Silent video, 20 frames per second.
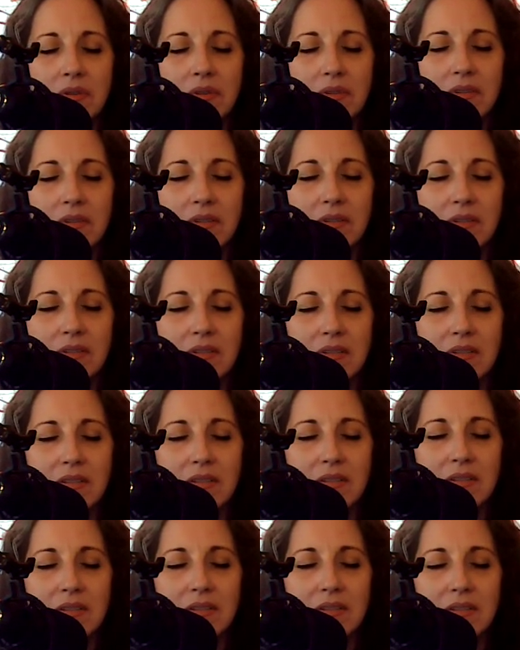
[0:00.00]

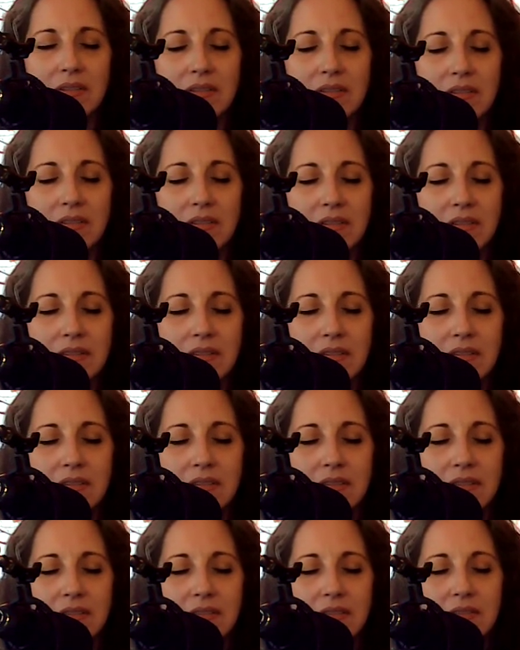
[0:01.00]

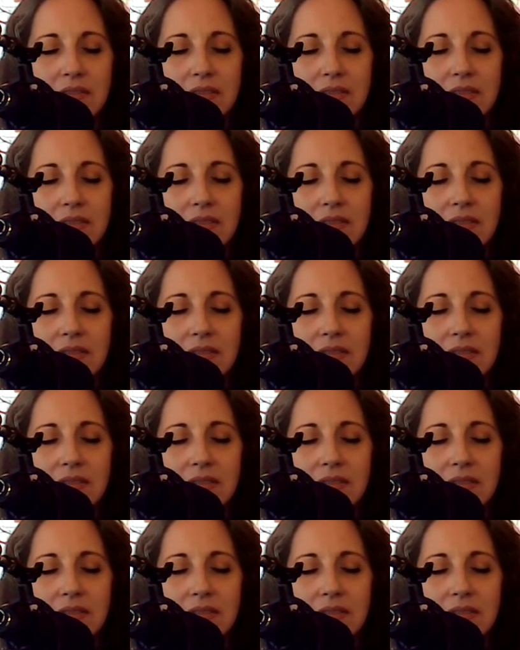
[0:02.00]
Nobody speaks.